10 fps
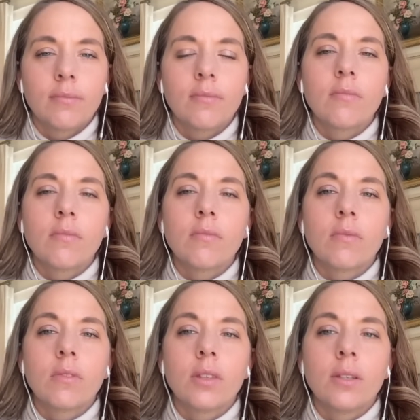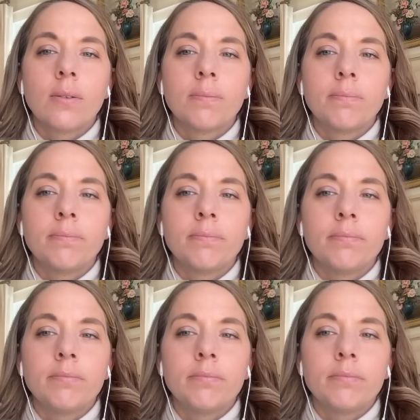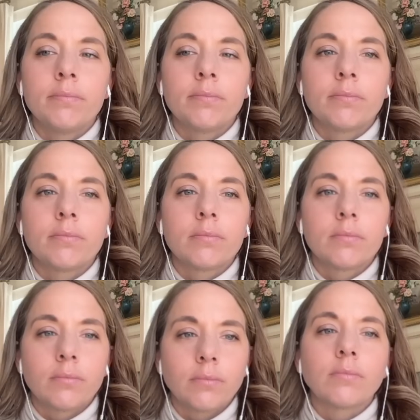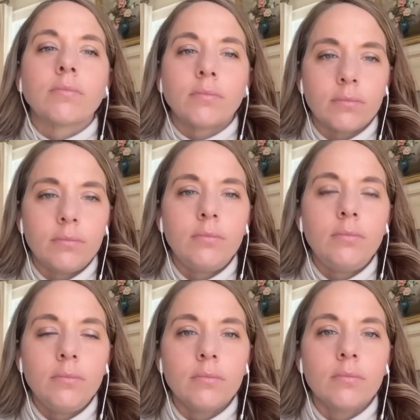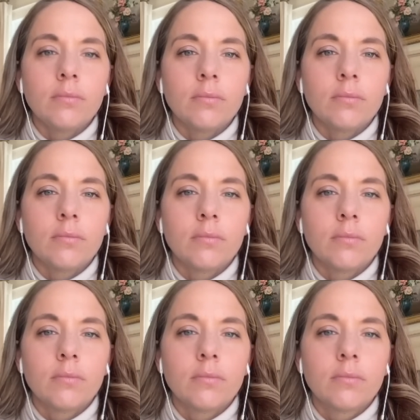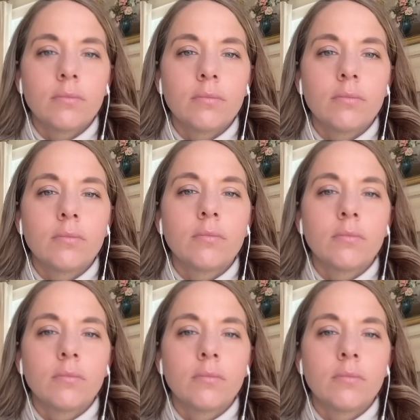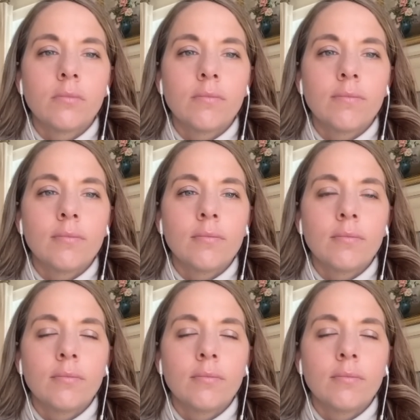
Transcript: [no speech]